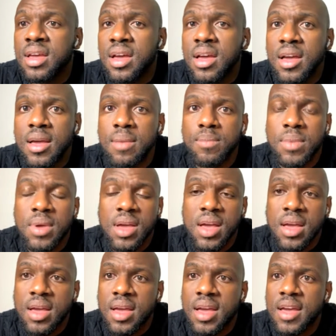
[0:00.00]

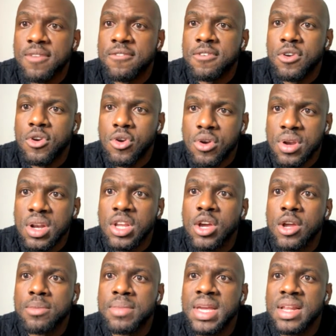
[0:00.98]
I've heard
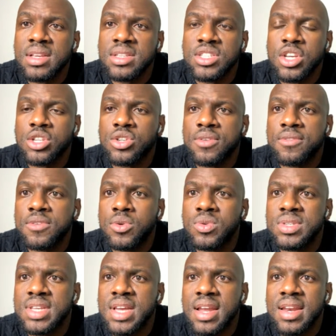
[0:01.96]
Leon Bailey's
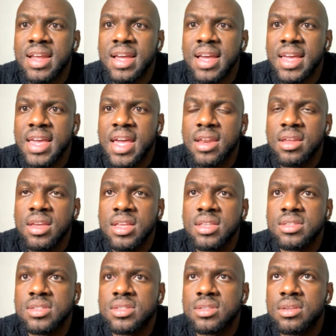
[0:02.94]
interviews, and again,
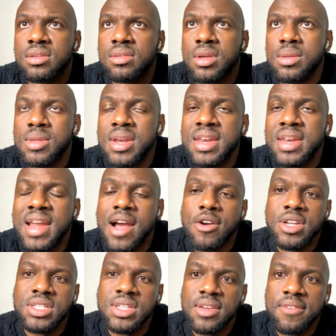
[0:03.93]
it's the
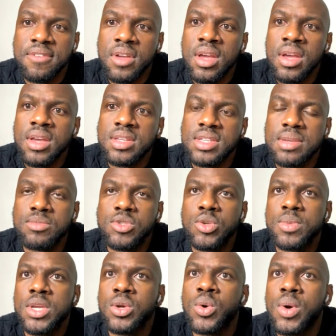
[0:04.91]
narrative seems to
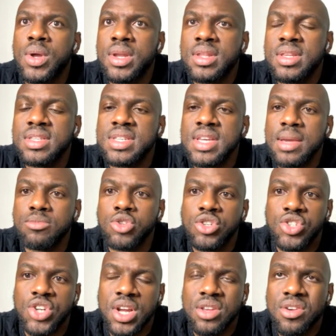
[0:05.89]
be going in the same
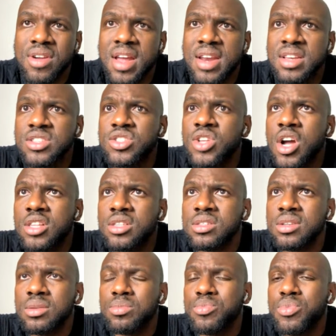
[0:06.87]
trajectory, and it's not
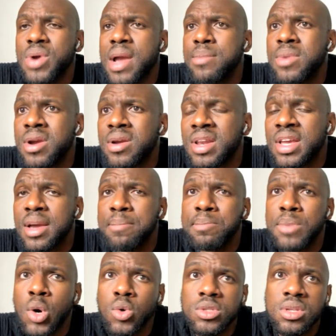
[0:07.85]
primarily
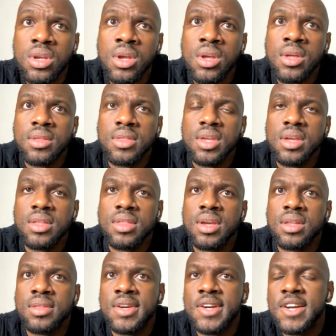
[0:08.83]
about
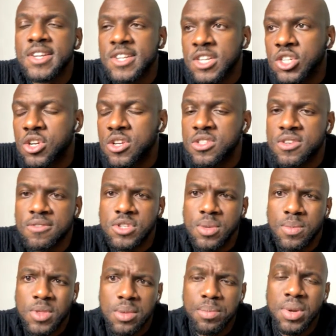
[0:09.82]
the conditions of
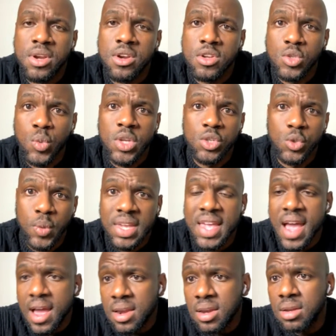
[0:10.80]
some of the players, which we
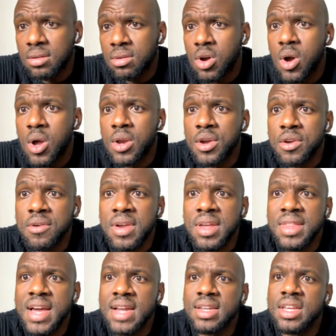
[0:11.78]
can all agree
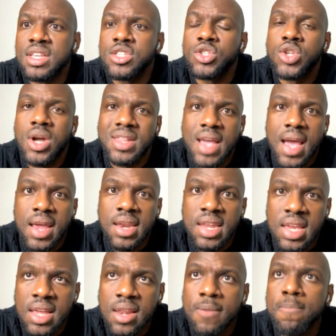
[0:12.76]
that it's not
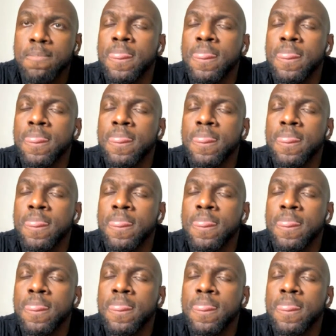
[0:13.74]
ideal,